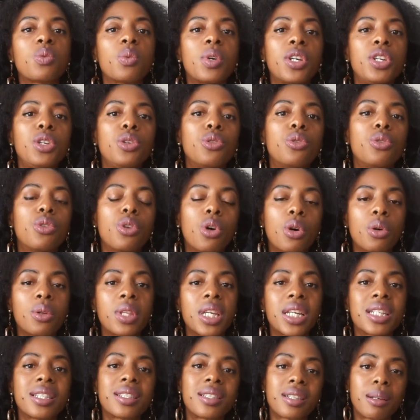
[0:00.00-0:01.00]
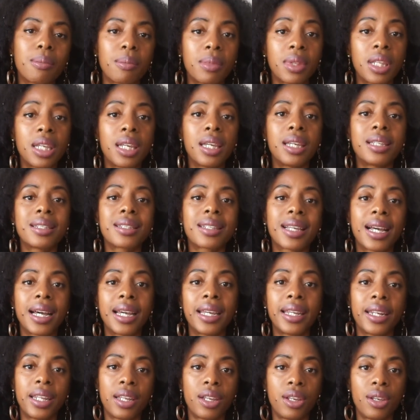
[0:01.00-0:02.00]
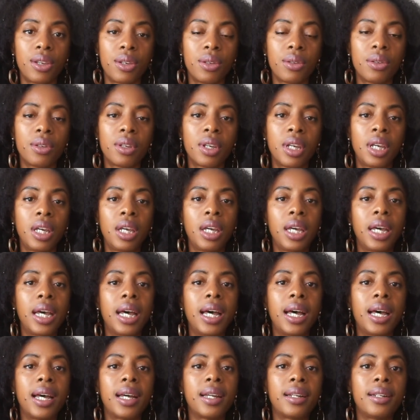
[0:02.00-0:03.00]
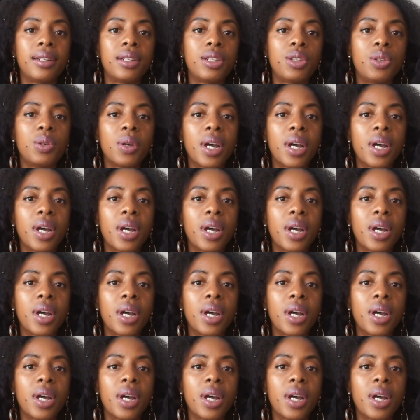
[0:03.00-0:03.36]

where you know that something is guiding you, and you